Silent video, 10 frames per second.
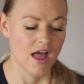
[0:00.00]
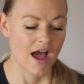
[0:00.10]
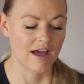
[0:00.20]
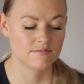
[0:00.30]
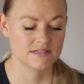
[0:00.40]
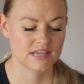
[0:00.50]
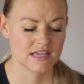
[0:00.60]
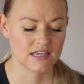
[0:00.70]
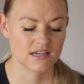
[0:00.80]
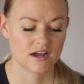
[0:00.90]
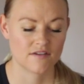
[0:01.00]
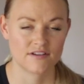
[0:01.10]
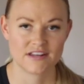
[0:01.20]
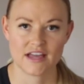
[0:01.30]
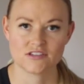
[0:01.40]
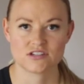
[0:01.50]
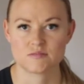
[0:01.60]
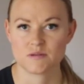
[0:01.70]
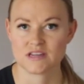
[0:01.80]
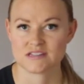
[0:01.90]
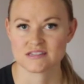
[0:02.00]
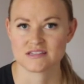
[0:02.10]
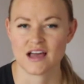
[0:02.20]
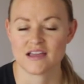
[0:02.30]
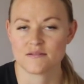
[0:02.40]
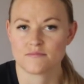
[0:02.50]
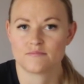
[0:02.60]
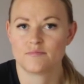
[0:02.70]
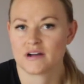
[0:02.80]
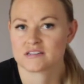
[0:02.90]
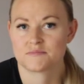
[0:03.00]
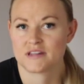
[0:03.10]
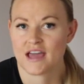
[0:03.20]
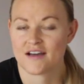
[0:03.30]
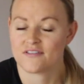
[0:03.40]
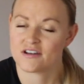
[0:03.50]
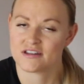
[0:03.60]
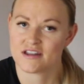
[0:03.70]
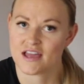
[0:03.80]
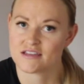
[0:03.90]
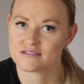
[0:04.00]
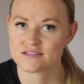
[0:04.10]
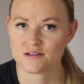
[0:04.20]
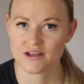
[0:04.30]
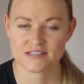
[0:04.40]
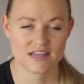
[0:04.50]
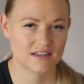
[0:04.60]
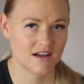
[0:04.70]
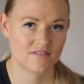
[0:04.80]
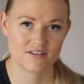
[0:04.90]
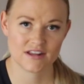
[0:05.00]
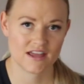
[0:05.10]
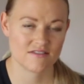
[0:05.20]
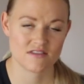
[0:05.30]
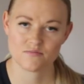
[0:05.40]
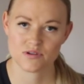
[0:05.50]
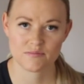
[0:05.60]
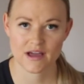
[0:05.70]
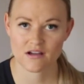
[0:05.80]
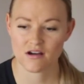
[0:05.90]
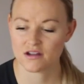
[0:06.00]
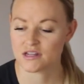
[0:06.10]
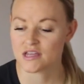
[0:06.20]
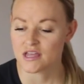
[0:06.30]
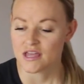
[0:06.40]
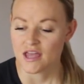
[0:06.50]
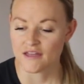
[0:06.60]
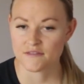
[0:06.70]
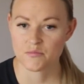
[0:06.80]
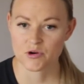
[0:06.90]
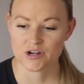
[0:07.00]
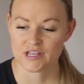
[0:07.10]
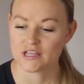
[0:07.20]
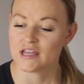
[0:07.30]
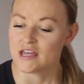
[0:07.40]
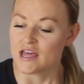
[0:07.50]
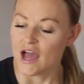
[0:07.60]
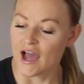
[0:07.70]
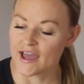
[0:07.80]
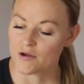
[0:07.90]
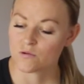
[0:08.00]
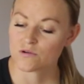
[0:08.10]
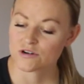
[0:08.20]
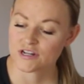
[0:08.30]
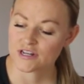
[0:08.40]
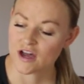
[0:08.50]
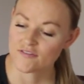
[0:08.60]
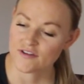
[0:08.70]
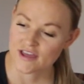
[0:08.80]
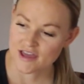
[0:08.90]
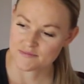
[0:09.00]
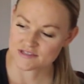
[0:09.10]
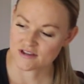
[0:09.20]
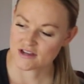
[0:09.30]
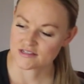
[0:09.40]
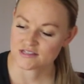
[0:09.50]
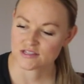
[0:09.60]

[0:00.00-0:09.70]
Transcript: I've been taking it off at night just because it bugs me to have on at night. So I take it off at night and then put it back on in the morning. I ordered it off of Amazon.